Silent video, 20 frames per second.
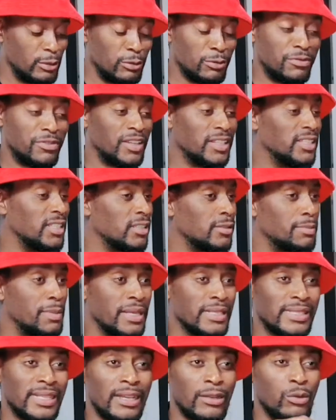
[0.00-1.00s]
You fetch this
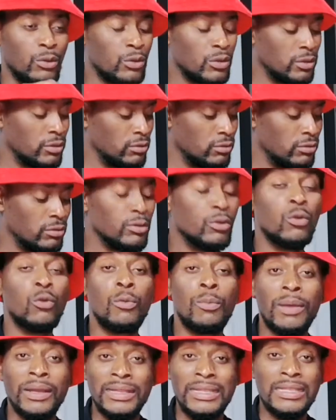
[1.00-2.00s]
person, or you
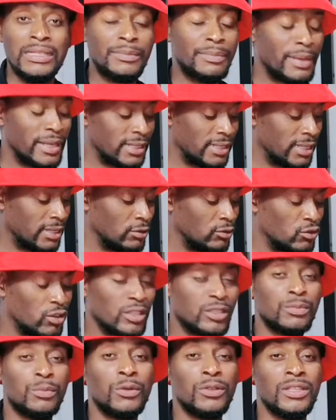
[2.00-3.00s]
Uber this person,
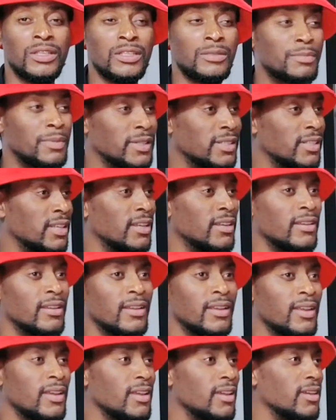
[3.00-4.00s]
transport this person,
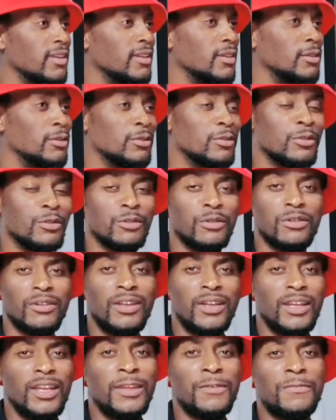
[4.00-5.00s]

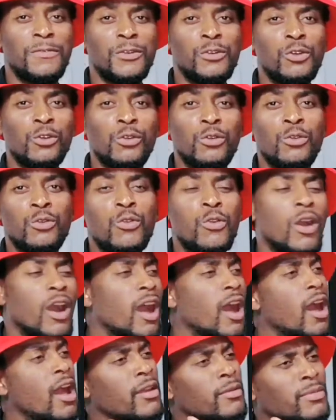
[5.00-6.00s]
if you know go
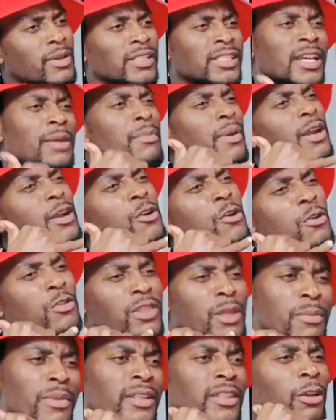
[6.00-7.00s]
hi man
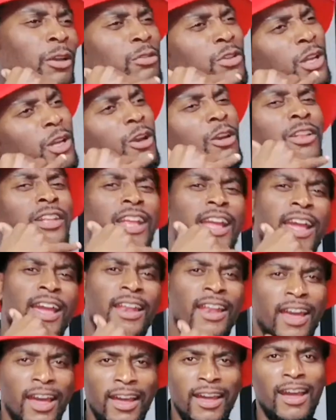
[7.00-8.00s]
zamayo man takunika
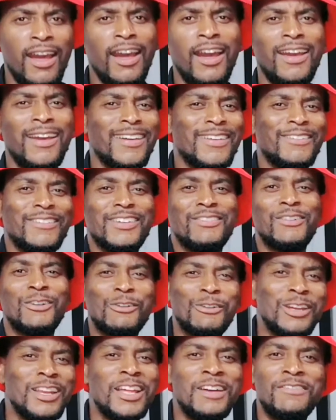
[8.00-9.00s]
khela
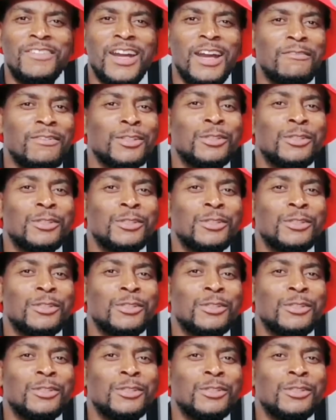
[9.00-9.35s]
vanhu vakona